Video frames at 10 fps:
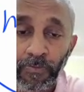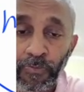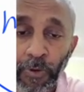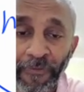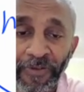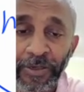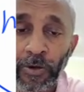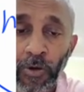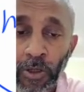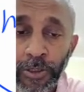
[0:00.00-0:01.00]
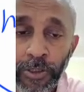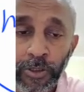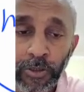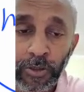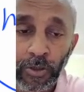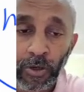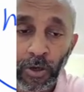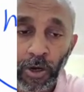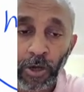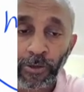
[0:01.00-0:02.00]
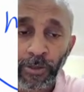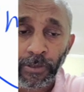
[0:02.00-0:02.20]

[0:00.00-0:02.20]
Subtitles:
profit or loss on